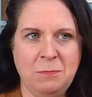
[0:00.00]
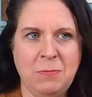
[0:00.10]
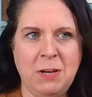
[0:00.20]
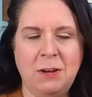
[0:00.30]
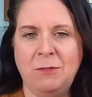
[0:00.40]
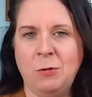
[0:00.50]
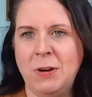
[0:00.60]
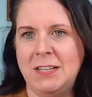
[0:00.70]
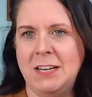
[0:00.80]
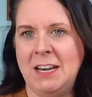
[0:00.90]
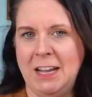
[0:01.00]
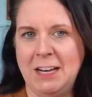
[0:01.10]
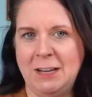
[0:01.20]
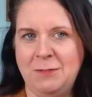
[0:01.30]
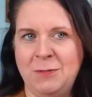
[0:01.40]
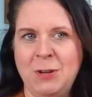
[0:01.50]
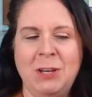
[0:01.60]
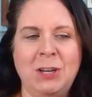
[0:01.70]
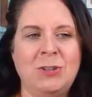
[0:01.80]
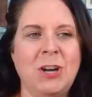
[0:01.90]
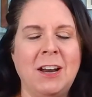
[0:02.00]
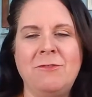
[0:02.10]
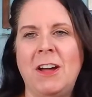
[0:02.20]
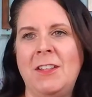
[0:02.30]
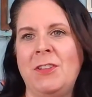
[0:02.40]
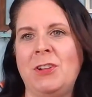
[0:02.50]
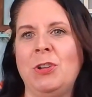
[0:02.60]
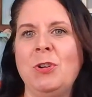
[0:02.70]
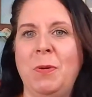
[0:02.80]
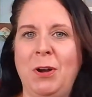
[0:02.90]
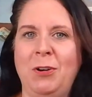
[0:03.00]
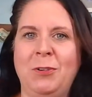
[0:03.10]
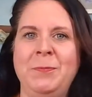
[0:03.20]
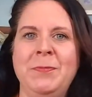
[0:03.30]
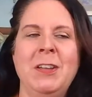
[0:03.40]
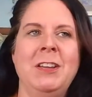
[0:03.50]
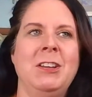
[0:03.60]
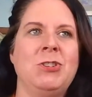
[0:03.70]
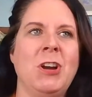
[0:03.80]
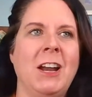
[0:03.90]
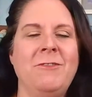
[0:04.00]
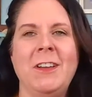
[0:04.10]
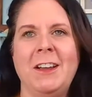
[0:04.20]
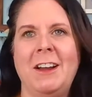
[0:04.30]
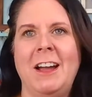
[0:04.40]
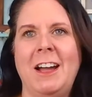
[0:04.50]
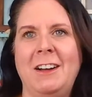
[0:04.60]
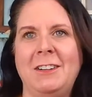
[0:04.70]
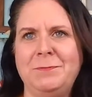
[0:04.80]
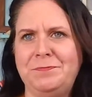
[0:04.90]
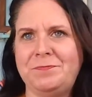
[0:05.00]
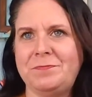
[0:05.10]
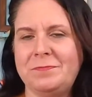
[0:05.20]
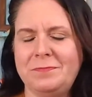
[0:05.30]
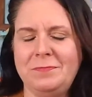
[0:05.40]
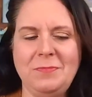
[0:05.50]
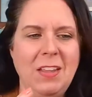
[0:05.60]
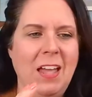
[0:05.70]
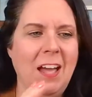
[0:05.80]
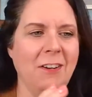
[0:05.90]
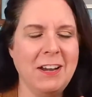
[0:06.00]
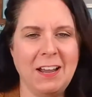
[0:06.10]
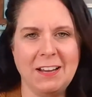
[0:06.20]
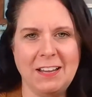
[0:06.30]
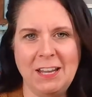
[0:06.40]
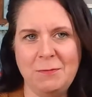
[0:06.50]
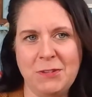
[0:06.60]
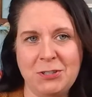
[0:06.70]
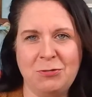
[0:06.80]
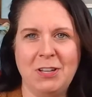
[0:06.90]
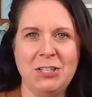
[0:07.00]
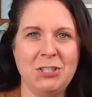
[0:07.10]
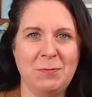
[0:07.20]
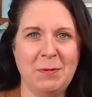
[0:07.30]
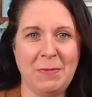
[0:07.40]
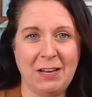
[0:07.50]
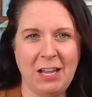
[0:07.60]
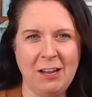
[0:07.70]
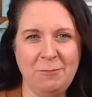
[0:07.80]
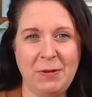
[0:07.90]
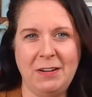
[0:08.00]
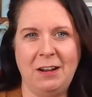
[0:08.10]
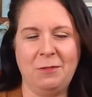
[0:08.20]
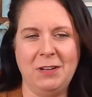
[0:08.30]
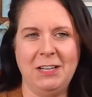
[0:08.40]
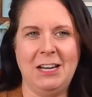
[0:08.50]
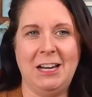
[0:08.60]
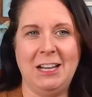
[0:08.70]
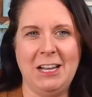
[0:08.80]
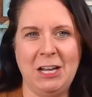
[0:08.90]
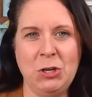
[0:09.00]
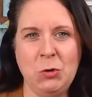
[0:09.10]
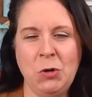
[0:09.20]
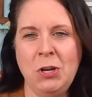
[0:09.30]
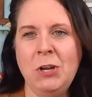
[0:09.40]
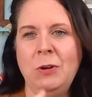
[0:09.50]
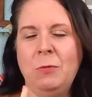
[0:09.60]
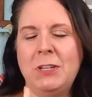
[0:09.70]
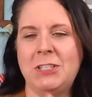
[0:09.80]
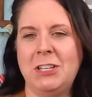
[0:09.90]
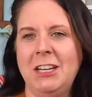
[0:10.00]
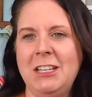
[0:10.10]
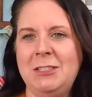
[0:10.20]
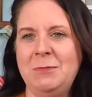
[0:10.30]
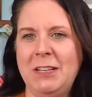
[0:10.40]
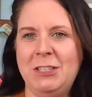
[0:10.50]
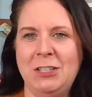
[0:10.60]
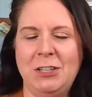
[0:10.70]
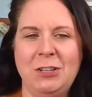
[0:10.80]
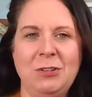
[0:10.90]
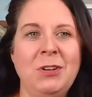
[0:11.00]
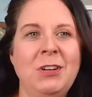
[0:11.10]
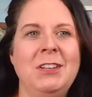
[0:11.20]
but avoid the negative. You try to find the loophole. You try to figure out, how can I keep this relationship in my life but not really let it go? Which leads me to